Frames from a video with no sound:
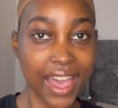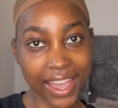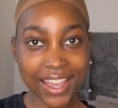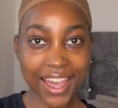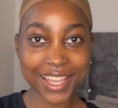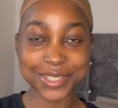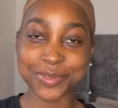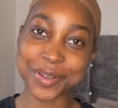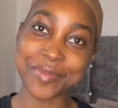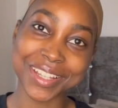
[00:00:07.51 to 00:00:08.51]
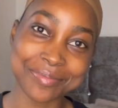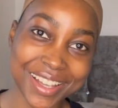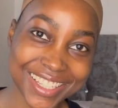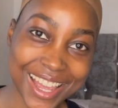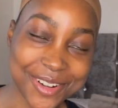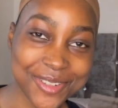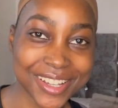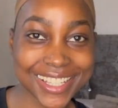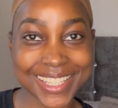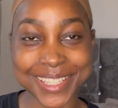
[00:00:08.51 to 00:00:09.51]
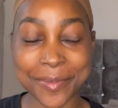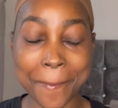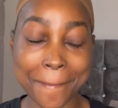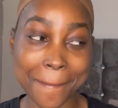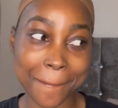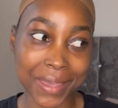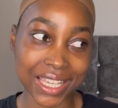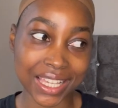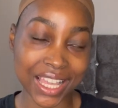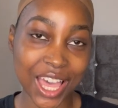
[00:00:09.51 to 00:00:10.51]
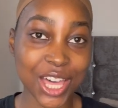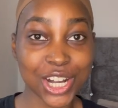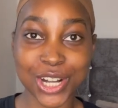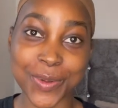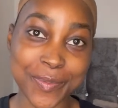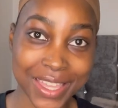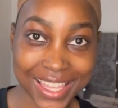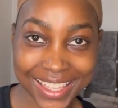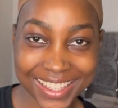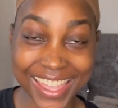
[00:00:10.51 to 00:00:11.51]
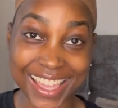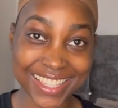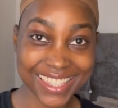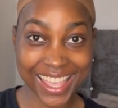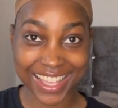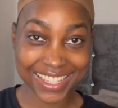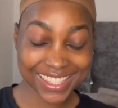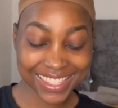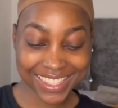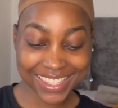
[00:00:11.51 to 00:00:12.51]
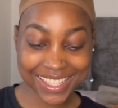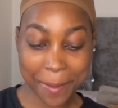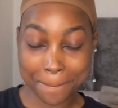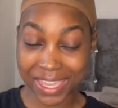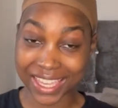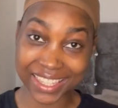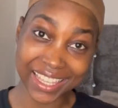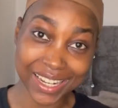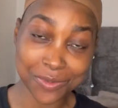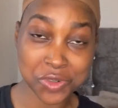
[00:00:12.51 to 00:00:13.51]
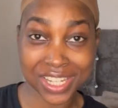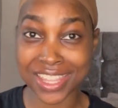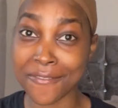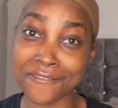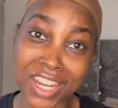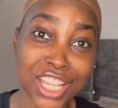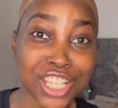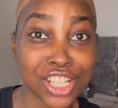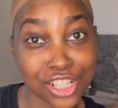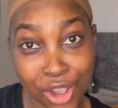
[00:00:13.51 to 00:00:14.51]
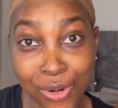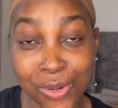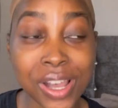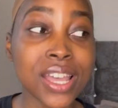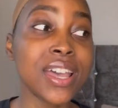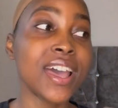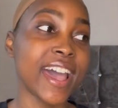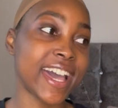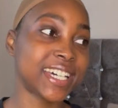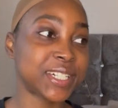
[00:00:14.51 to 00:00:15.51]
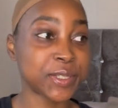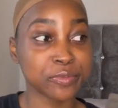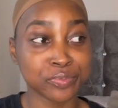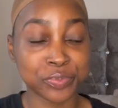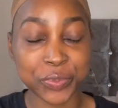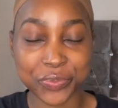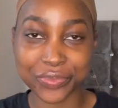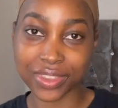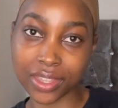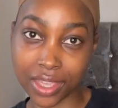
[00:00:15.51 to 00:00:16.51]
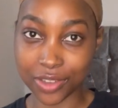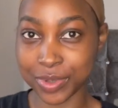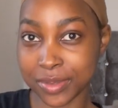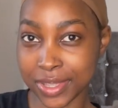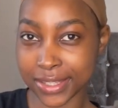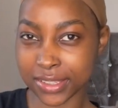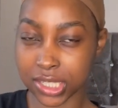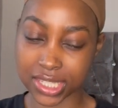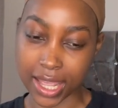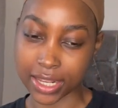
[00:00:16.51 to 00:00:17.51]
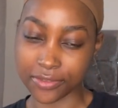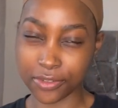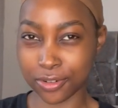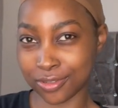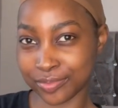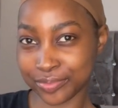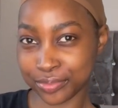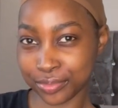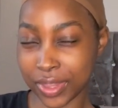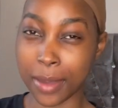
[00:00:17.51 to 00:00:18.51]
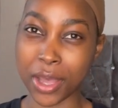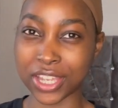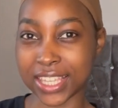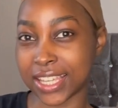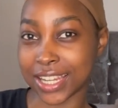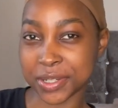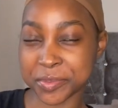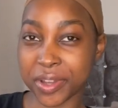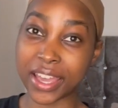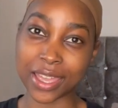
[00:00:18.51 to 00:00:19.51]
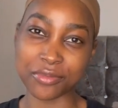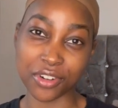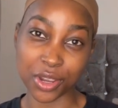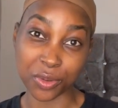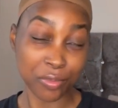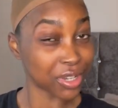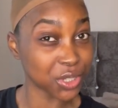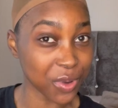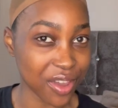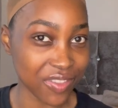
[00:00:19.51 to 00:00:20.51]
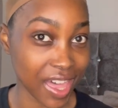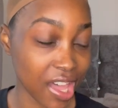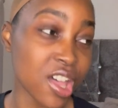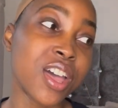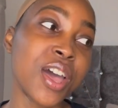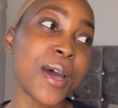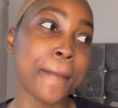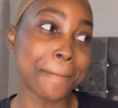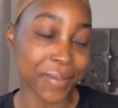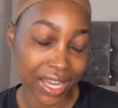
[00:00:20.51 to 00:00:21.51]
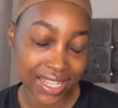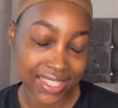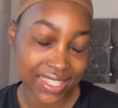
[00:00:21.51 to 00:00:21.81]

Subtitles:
Hi guys, welcome back to my channel. It's me, Rumbi XX, back again with another video. I've been a bit silent for about a year now. I am very much aware of that, but